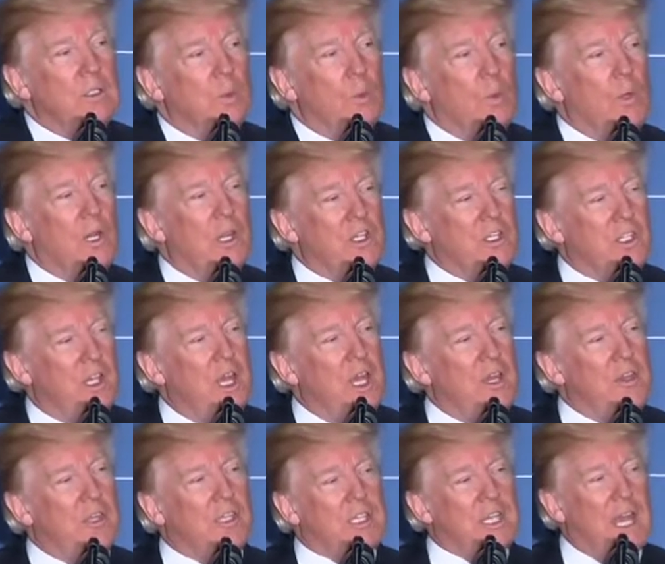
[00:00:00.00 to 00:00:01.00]
When I
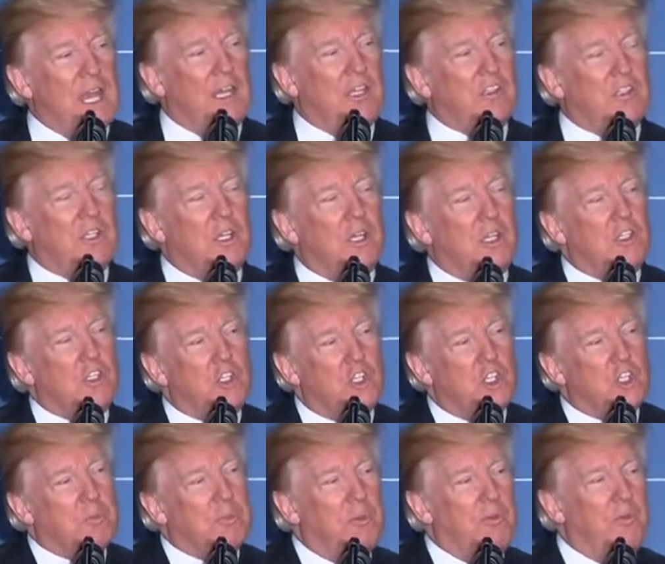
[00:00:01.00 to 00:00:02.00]
signed the tax cuts
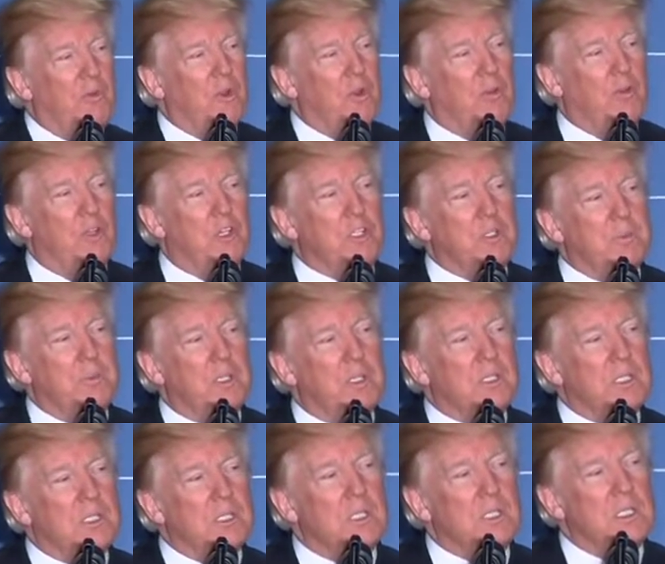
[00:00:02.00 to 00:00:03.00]
just before
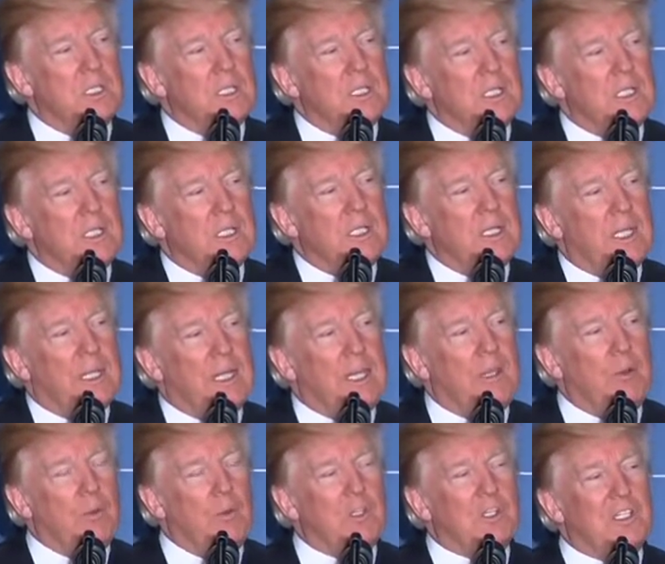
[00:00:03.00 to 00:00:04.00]
Christmas,
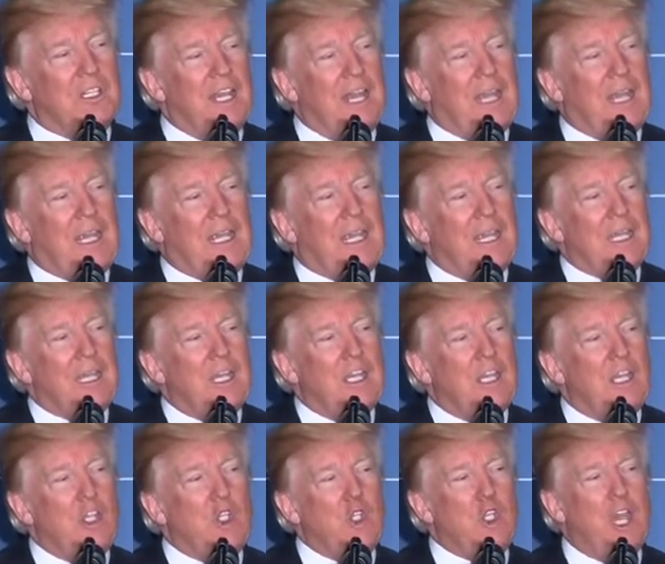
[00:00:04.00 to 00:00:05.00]
it was like
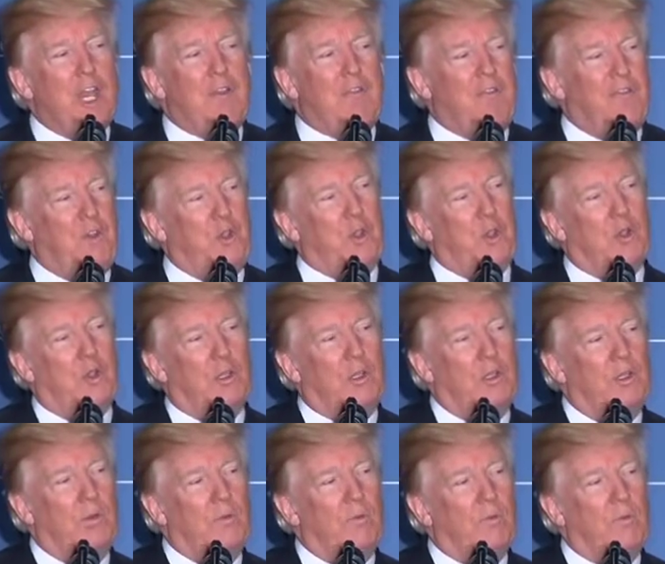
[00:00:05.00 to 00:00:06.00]
jet fuel
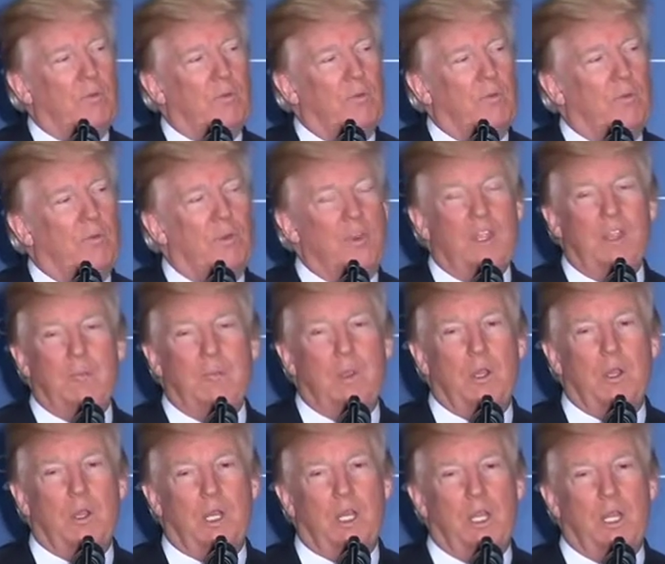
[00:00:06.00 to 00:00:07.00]
for the
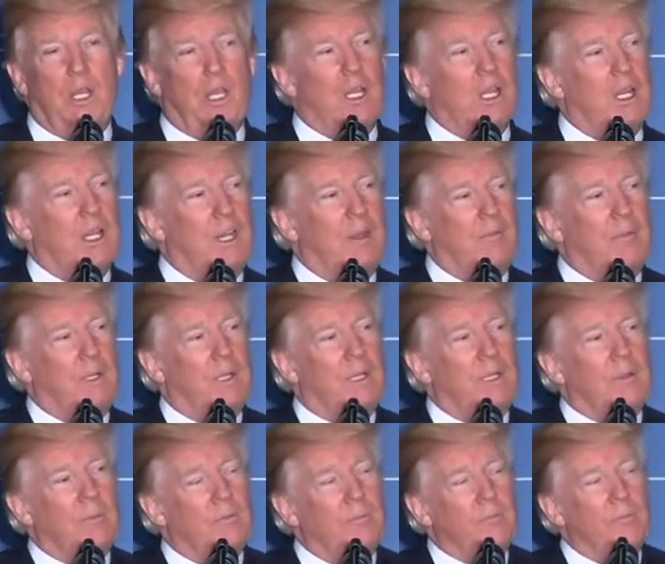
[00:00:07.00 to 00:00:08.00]
American economy.
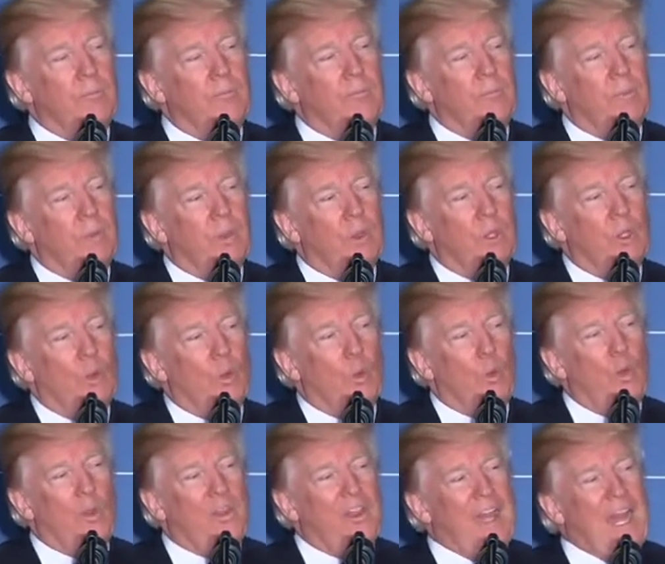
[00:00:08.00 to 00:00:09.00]

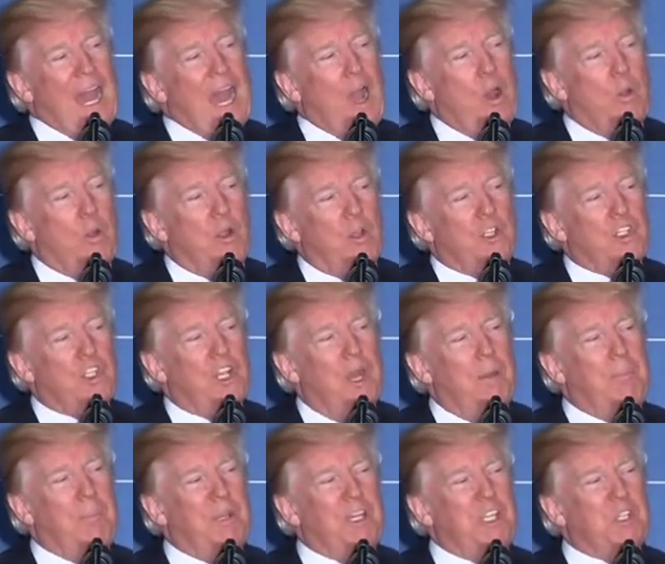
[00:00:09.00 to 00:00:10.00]
Within hours,
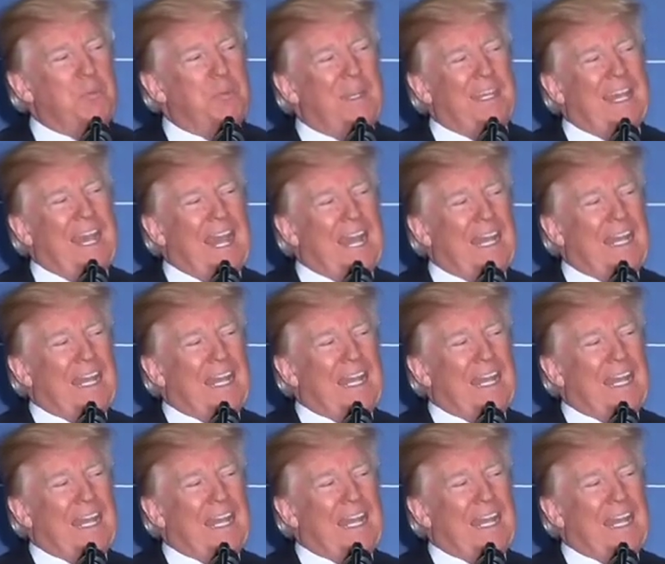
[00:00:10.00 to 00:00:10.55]
companies began